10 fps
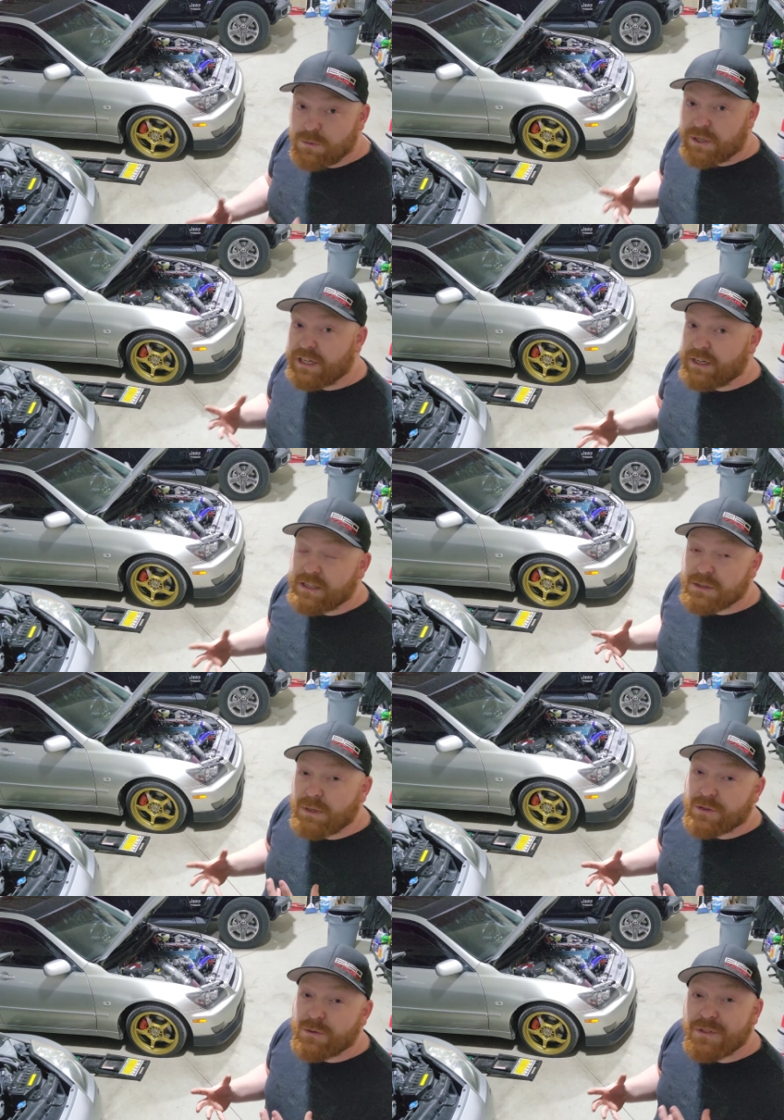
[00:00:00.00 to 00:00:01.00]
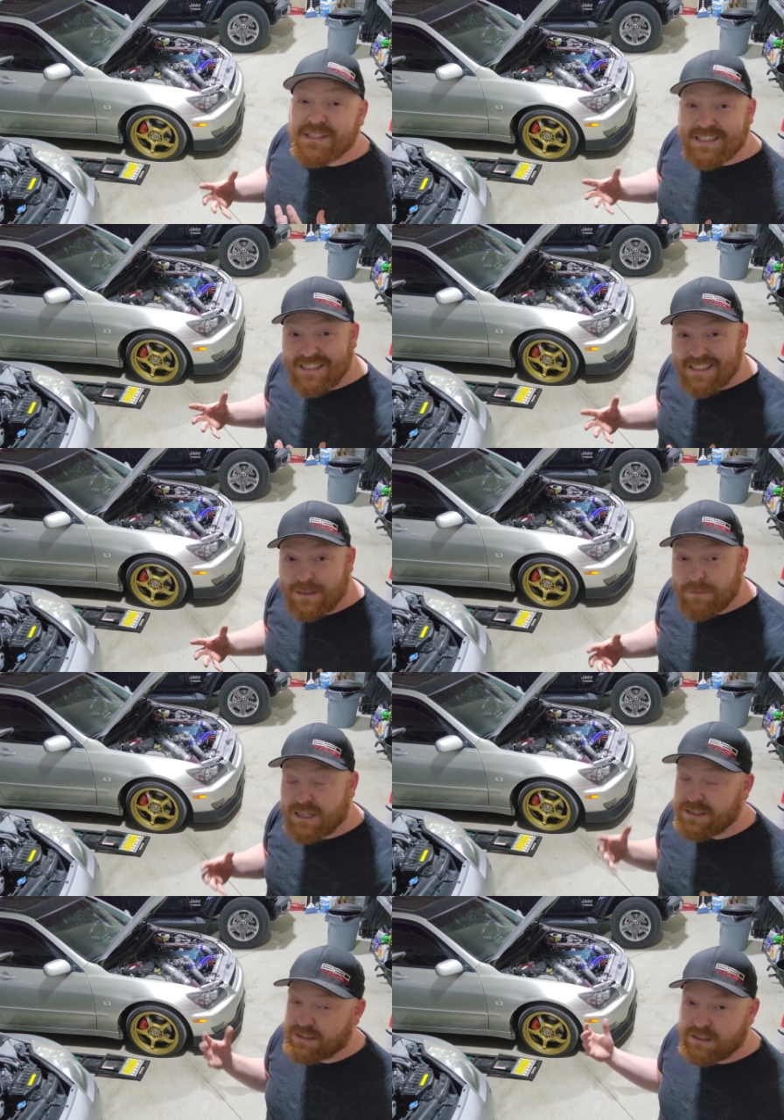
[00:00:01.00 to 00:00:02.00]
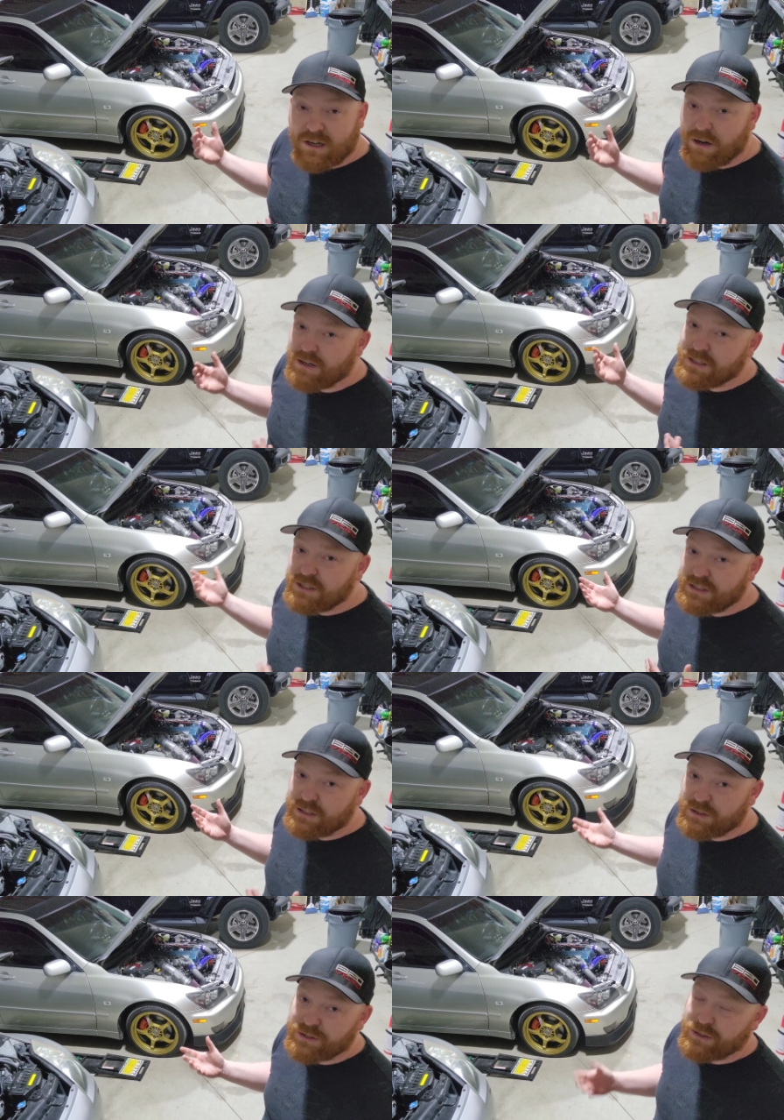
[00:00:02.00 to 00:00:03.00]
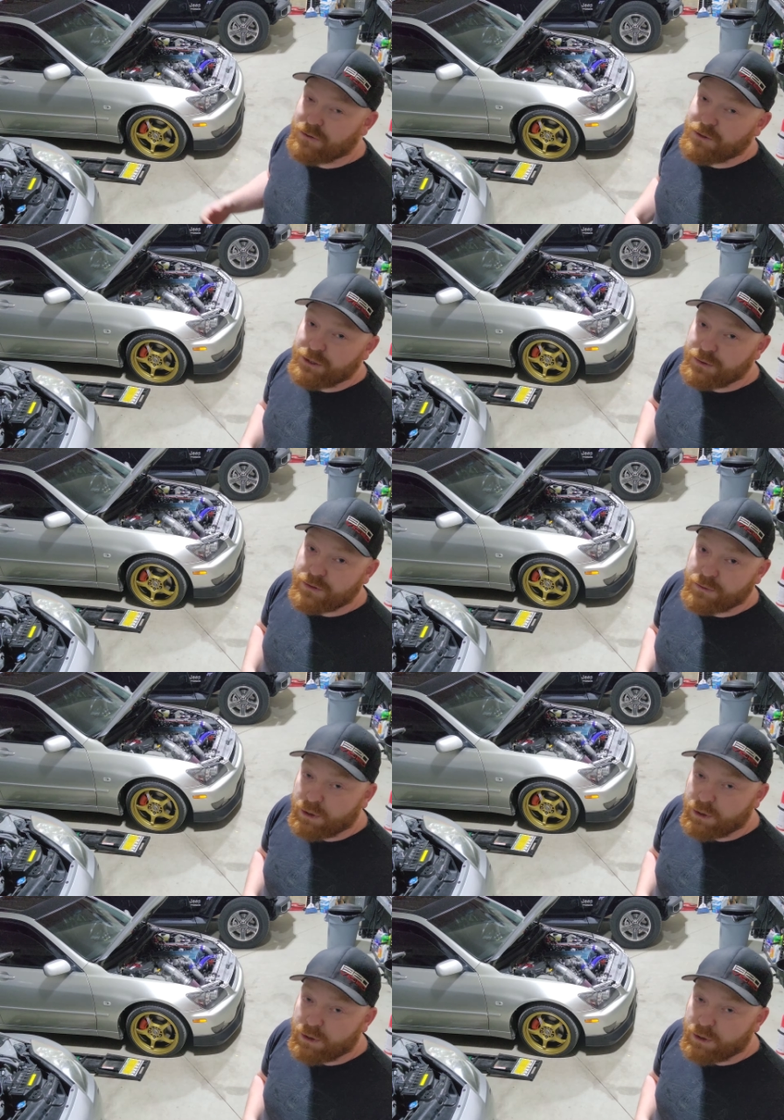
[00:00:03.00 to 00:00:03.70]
is working its way through the system because the car is still so new to the